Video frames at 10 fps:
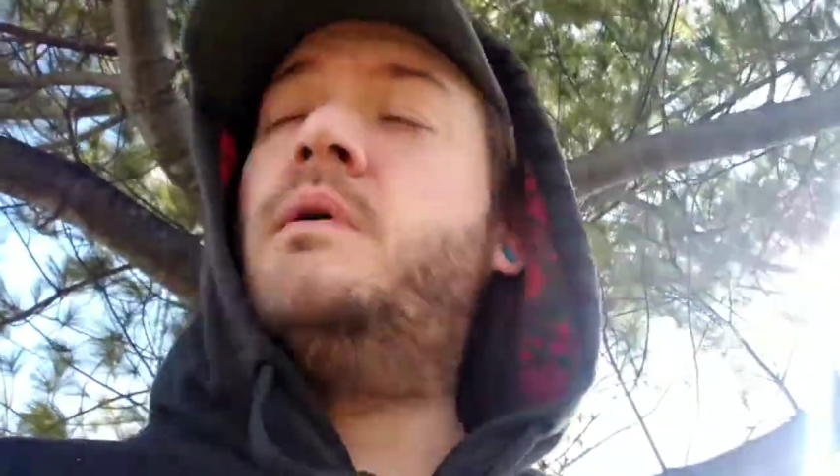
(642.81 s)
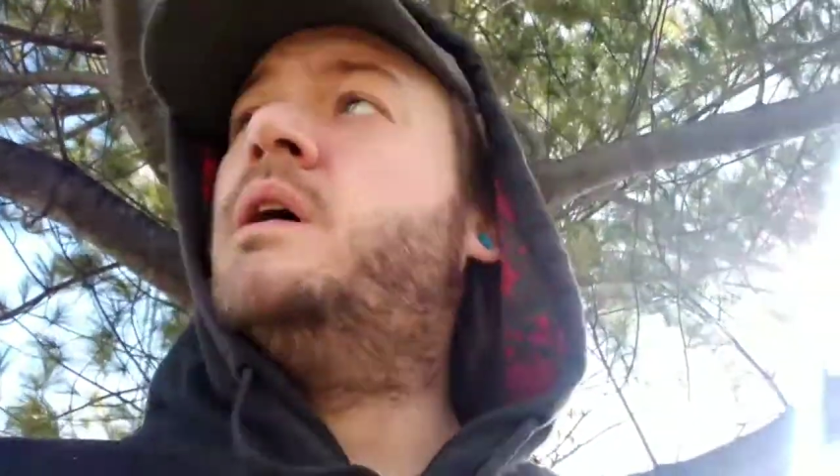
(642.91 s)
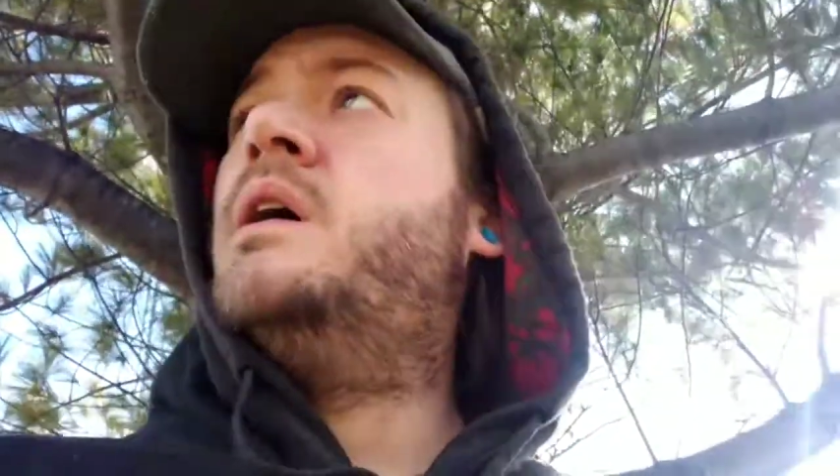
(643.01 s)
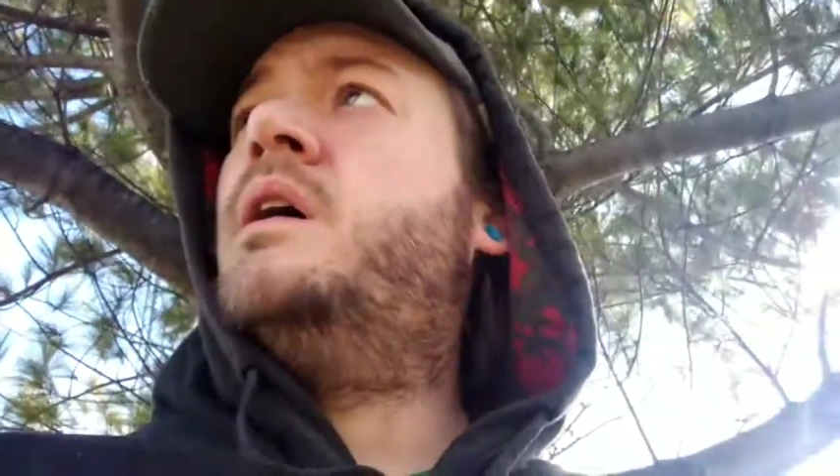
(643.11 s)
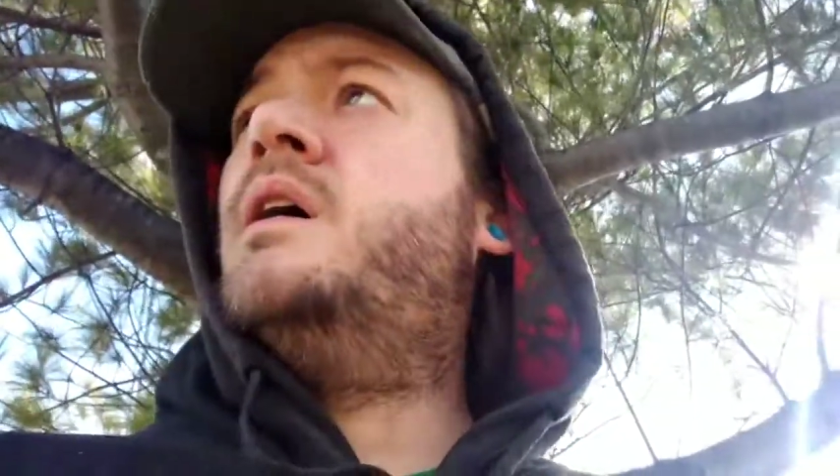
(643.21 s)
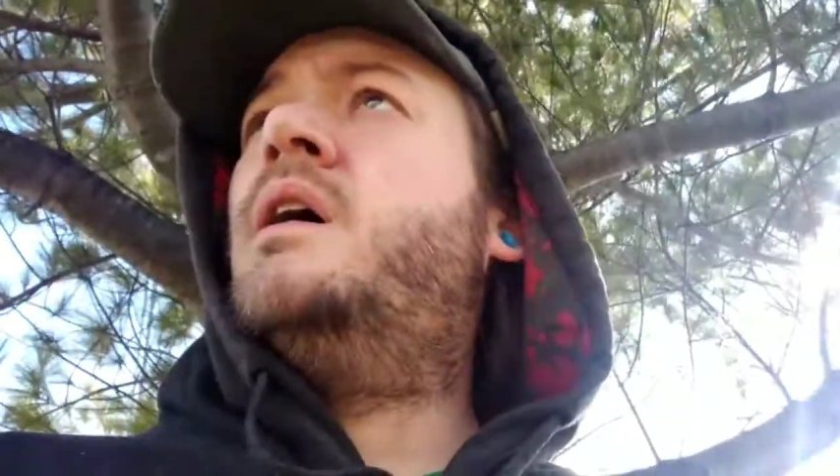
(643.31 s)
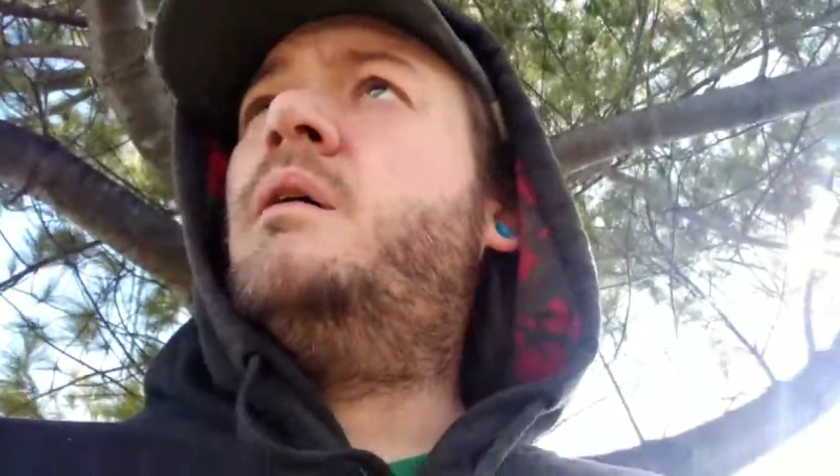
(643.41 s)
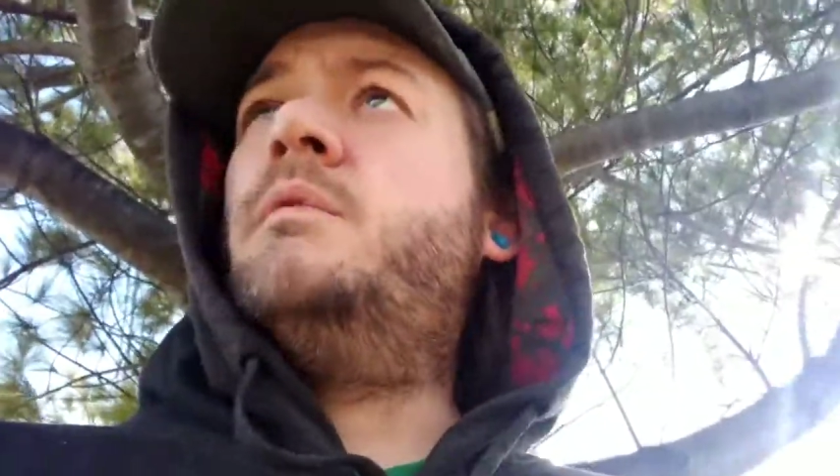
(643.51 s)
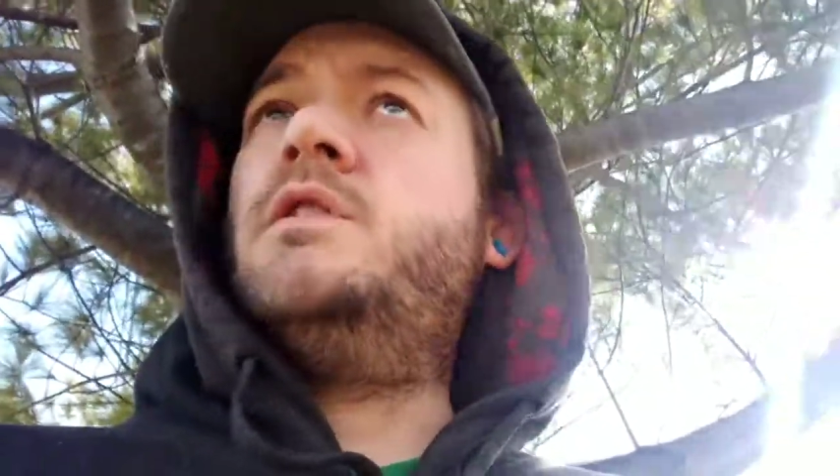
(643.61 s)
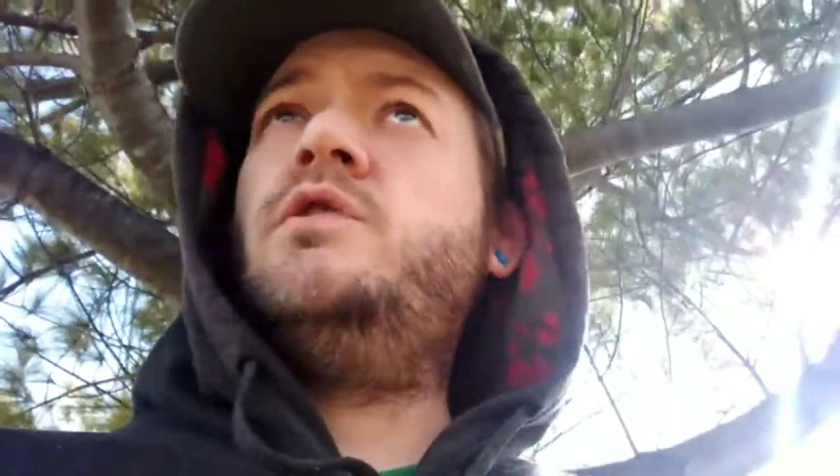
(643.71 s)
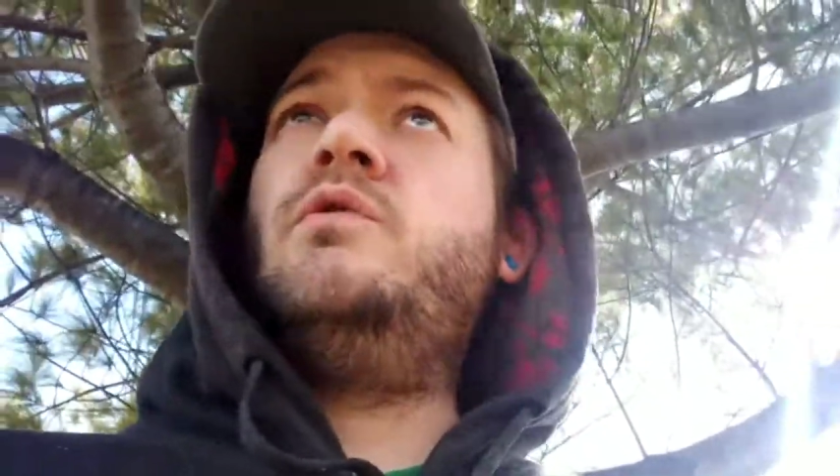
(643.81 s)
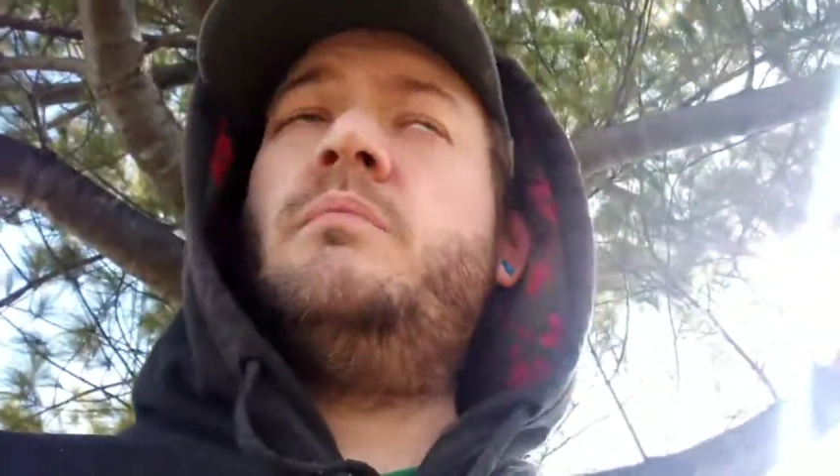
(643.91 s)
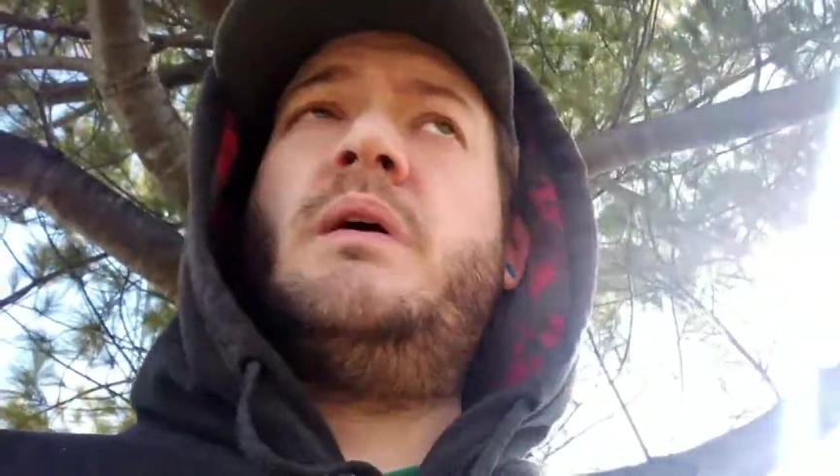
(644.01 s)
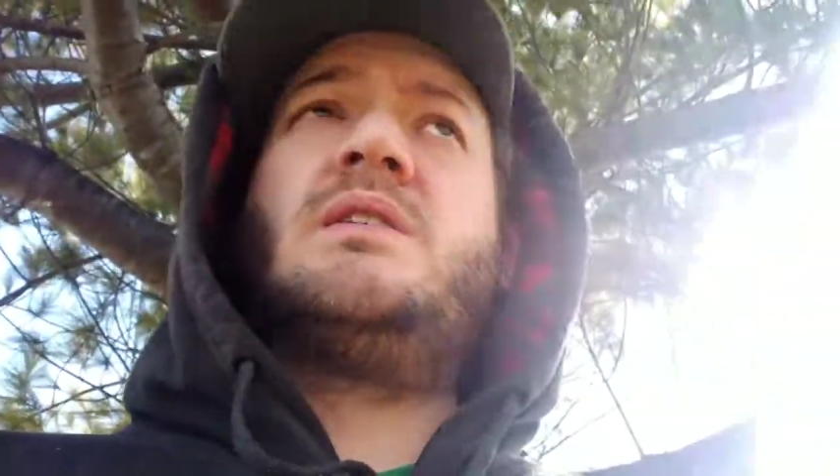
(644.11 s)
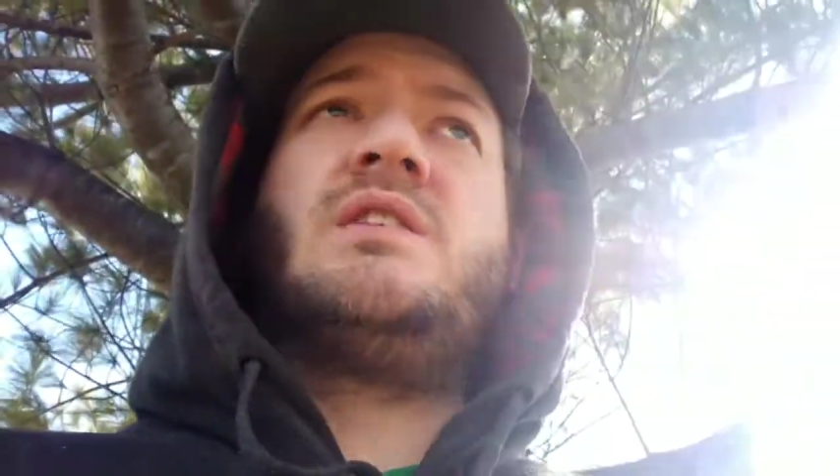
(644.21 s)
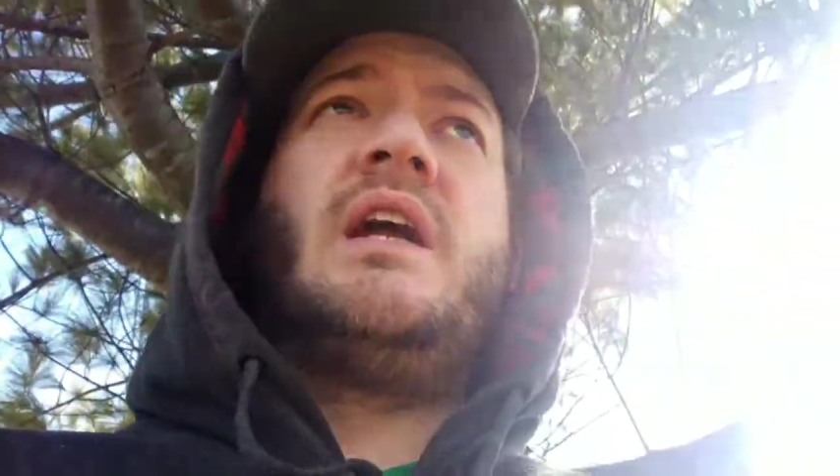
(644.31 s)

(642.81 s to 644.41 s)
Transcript: I'm gonna do the best